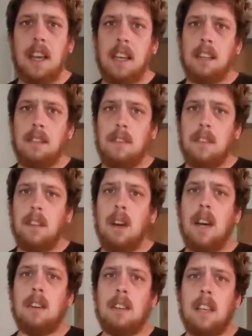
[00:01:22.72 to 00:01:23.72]
And if you
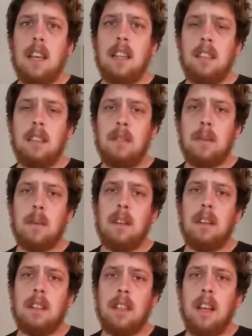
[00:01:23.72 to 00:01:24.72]
know how canyons
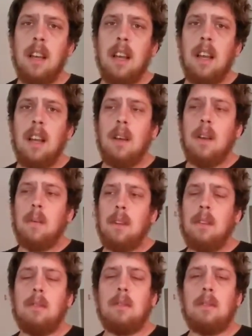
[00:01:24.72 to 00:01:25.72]
work,
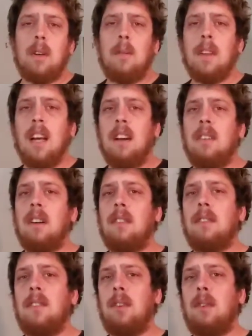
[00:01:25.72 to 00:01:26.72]
when you scream loud
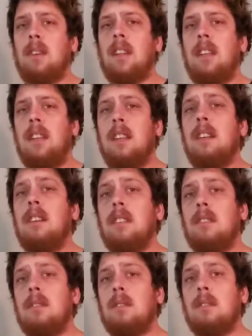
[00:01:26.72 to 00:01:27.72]
enough, you can hear
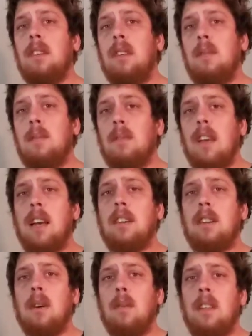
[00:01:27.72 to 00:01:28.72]
your screams
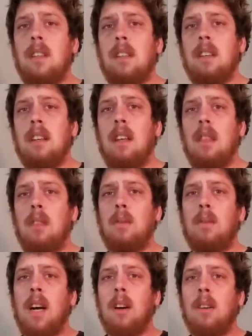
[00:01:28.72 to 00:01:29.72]
echoing
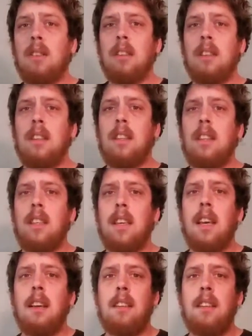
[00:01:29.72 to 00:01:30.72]
throughout
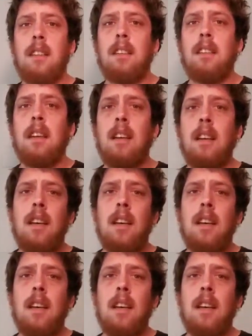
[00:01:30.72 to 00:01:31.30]
the canyon.